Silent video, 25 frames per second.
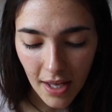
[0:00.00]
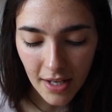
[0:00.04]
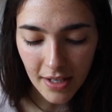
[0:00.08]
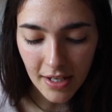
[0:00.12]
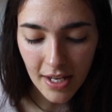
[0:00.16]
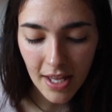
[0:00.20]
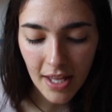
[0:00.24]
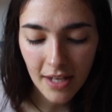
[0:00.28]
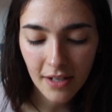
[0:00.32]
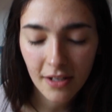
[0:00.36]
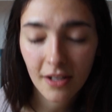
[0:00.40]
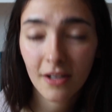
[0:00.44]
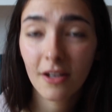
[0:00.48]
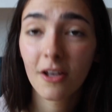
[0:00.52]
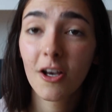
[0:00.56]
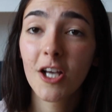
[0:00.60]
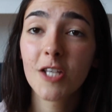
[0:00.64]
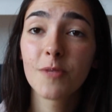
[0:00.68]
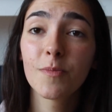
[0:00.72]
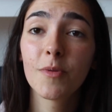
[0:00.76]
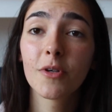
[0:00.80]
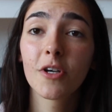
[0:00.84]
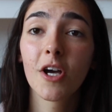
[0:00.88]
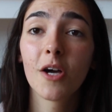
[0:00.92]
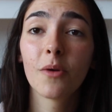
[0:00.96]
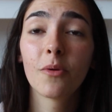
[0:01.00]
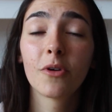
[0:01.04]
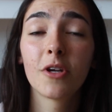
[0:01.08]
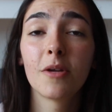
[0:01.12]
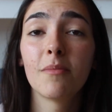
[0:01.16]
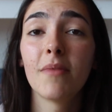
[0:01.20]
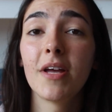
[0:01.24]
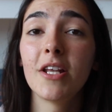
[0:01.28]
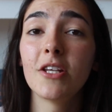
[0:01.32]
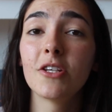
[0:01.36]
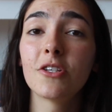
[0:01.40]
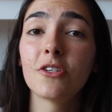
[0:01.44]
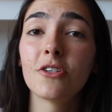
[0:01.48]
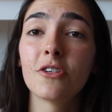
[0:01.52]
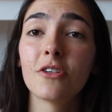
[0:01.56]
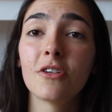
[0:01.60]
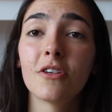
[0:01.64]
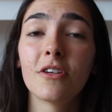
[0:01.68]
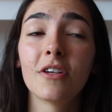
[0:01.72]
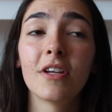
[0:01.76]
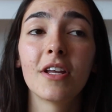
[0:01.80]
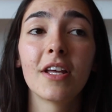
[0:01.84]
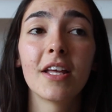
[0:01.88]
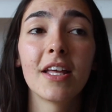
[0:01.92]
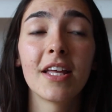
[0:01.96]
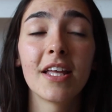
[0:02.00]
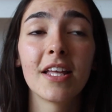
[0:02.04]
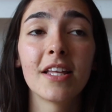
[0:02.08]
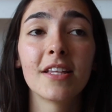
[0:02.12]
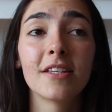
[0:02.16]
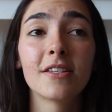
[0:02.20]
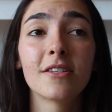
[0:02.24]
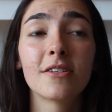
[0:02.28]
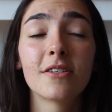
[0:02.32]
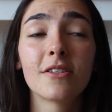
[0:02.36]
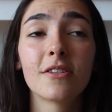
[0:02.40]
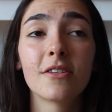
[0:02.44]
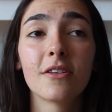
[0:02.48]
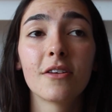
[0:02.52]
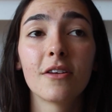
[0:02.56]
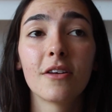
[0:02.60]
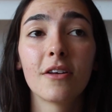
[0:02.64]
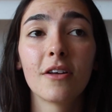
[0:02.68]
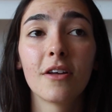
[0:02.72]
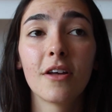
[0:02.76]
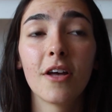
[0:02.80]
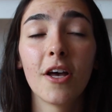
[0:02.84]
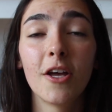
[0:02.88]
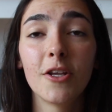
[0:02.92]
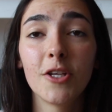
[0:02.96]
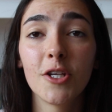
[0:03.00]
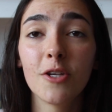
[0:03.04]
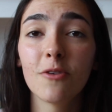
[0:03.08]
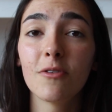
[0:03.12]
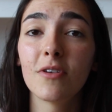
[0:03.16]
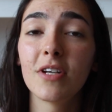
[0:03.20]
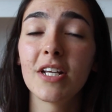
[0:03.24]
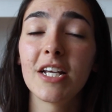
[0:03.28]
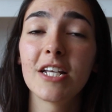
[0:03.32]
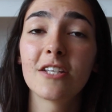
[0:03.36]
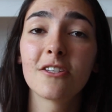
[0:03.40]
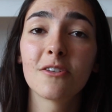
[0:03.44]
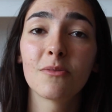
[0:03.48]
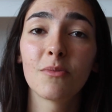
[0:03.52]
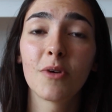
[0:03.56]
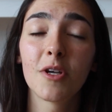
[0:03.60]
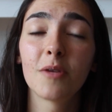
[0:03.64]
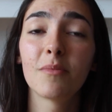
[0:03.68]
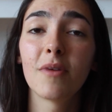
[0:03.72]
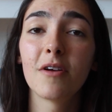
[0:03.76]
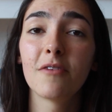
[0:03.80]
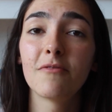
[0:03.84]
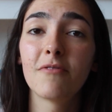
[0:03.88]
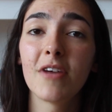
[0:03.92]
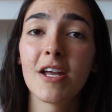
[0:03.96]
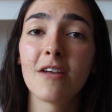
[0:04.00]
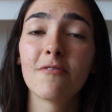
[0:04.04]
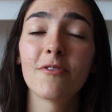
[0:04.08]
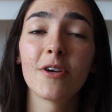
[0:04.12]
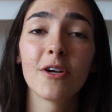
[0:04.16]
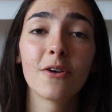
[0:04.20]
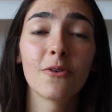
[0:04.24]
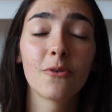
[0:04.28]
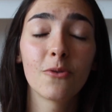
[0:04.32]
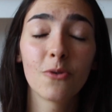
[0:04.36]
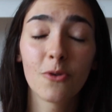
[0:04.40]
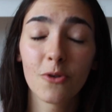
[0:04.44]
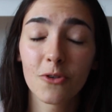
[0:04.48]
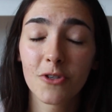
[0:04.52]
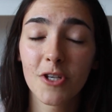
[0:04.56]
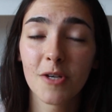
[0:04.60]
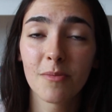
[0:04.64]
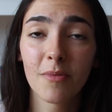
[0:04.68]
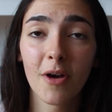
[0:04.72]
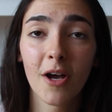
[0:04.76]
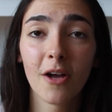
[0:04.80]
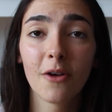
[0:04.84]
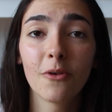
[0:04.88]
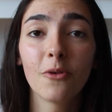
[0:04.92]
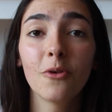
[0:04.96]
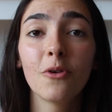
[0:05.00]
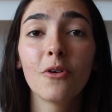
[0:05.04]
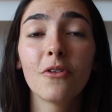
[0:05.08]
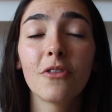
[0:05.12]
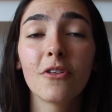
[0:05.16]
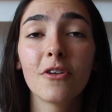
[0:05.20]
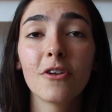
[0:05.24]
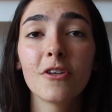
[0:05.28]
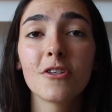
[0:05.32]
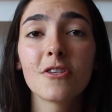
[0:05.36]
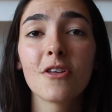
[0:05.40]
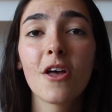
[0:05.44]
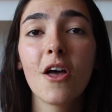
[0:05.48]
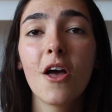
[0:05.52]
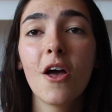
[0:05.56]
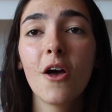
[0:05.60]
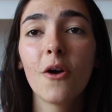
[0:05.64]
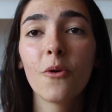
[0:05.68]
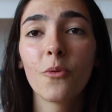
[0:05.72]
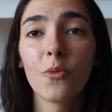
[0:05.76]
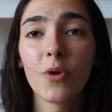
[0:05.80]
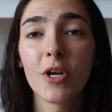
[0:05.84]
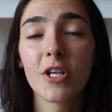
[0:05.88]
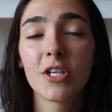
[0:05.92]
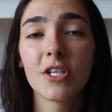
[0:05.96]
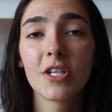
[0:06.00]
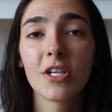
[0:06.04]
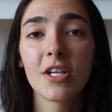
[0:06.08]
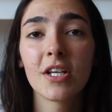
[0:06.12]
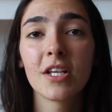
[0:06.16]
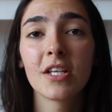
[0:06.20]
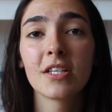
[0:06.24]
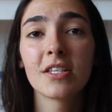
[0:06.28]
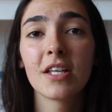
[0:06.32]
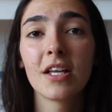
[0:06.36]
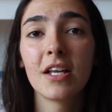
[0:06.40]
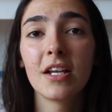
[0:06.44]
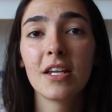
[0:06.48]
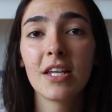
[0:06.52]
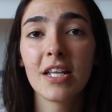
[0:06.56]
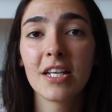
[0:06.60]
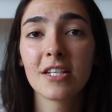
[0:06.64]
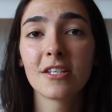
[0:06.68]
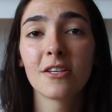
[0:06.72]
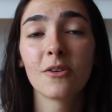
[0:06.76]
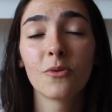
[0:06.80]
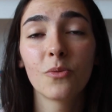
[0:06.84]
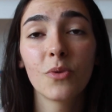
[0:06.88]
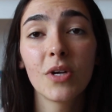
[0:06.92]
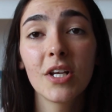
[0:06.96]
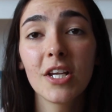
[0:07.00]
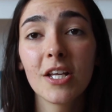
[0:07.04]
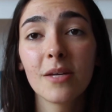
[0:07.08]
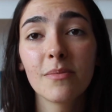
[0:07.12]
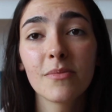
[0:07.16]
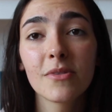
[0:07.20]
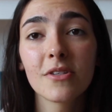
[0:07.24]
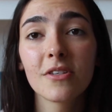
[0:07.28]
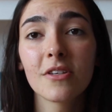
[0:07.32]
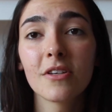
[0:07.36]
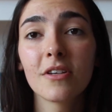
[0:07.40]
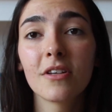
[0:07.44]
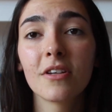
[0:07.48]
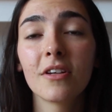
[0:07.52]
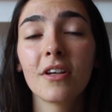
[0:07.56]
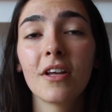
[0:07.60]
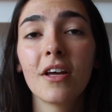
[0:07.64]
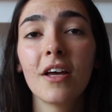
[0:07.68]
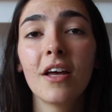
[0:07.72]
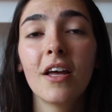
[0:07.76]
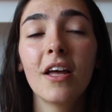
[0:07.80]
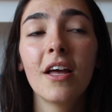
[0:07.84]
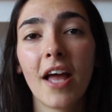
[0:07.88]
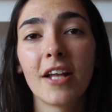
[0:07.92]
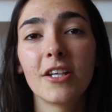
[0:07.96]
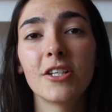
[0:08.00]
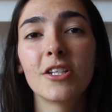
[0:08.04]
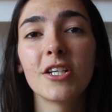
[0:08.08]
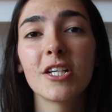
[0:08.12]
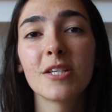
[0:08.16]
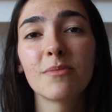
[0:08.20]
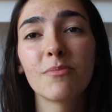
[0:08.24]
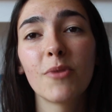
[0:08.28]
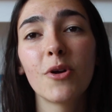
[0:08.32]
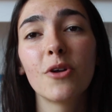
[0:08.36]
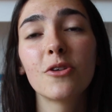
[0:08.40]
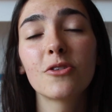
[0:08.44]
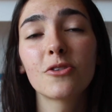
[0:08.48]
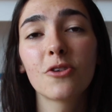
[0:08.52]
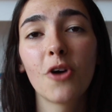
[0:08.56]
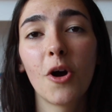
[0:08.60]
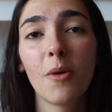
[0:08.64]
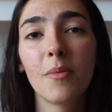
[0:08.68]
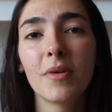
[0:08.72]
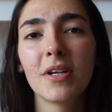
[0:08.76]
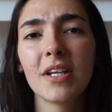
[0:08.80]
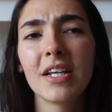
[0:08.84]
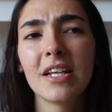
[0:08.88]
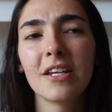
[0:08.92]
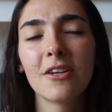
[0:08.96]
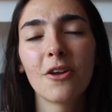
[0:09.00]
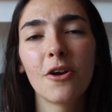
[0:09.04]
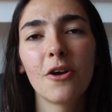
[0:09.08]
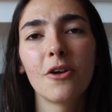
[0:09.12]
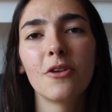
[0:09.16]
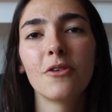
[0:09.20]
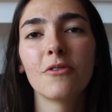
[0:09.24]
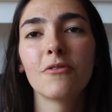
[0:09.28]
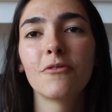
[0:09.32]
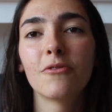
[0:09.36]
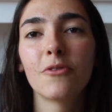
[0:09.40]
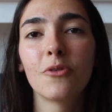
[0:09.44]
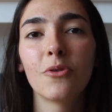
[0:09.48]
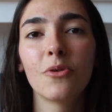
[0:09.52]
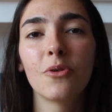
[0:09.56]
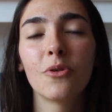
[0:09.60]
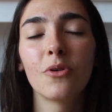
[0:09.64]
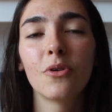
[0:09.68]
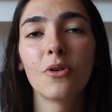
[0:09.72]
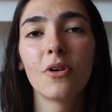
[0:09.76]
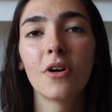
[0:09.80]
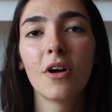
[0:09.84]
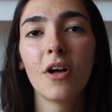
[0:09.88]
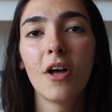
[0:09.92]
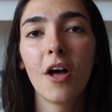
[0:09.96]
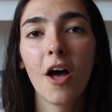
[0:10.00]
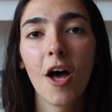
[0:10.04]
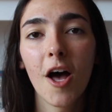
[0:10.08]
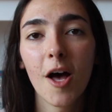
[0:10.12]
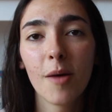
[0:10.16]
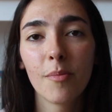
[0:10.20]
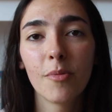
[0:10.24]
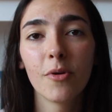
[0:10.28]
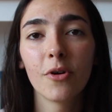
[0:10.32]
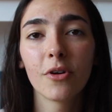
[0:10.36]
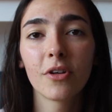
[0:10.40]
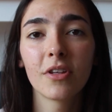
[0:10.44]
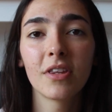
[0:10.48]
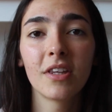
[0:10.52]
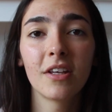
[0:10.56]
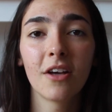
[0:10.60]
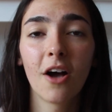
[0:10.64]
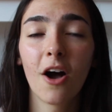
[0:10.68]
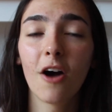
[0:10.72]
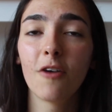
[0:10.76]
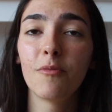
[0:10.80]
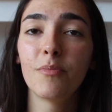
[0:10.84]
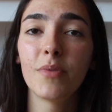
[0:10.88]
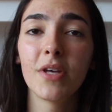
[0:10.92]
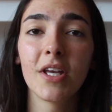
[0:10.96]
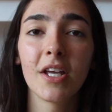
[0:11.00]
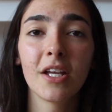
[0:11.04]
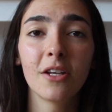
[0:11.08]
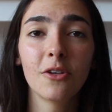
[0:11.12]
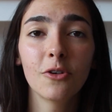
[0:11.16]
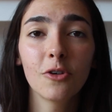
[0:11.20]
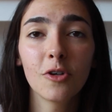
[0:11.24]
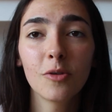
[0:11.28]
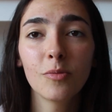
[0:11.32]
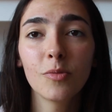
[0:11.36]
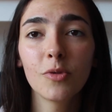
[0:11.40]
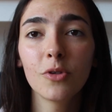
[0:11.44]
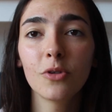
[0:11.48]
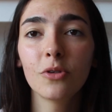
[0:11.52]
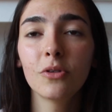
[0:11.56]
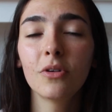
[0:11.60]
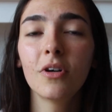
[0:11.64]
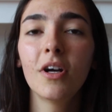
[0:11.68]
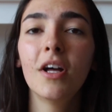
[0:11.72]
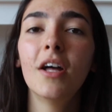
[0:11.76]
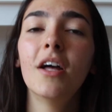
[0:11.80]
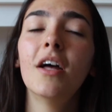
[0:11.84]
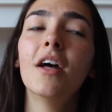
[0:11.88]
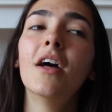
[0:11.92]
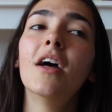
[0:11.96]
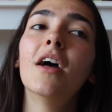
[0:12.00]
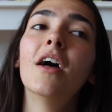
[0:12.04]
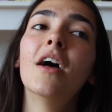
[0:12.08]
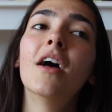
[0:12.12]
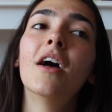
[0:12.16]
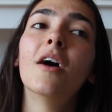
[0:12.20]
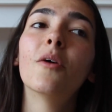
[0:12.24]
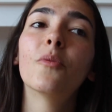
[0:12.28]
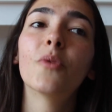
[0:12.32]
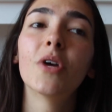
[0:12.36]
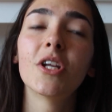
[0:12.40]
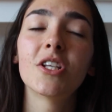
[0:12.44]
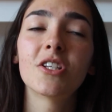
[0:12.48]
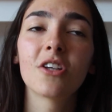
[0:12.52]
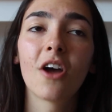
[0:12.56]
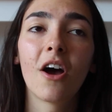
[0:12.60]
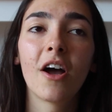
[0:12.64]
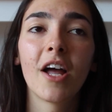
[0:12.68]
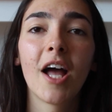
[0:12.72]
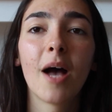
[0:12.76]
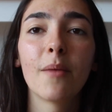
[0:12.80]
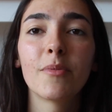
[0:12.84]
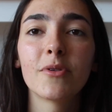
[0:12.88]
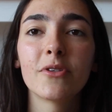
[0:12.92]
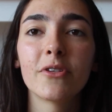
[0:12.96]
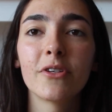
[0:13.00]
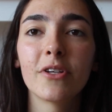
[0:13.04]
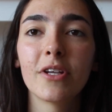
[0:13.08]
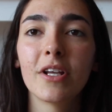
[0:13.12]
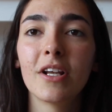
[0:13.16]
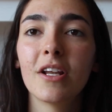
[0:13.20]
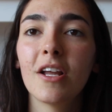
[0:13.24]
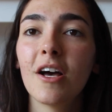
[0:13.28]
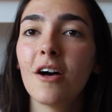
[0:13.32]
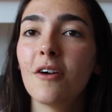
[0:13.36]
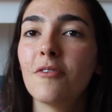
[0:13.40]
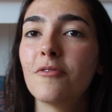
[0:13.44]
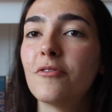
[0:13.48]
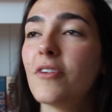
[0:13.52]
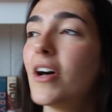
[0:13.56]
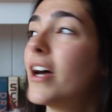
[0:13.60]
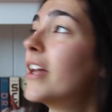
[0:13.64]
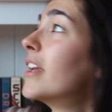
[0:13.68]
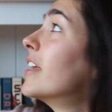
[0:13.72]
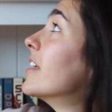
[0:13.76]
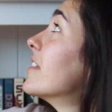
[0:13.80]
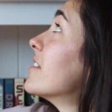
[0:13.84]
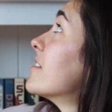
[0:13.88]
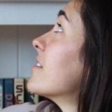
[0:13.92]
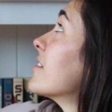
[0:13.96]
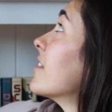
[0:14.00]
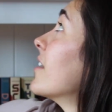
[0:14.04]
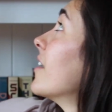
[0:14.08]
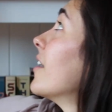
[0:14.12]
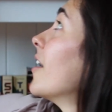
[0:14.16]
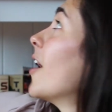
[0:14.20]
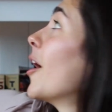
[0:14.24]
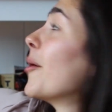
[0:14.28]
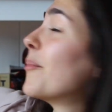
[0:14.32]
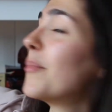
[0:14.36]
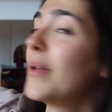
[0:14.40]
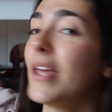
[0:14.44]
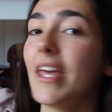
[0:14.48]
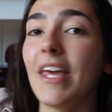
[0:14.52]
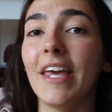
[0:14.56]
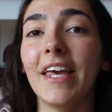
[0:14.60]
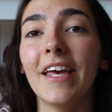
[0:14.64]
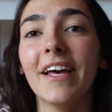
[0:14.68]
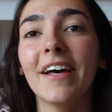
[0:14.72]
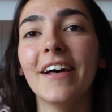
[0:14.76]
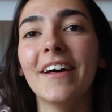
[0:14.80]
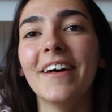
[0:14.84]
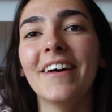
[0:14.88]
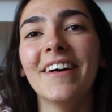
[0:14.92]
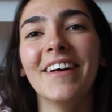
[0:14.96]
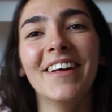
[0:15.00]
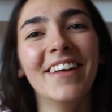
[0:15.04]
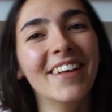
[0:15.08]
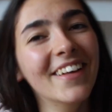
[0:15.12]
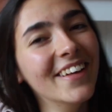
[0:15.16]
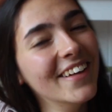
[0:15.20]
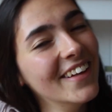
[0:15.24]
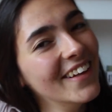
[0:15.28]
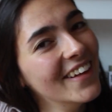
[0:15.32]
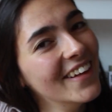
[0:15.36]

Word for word: And then the last book I want to mention is a new release from one of my favourite autobi authors, which is Lisa Williamson, and she is most commonly known for her book The Art of Being Normal, which I absolutely love and it's up here.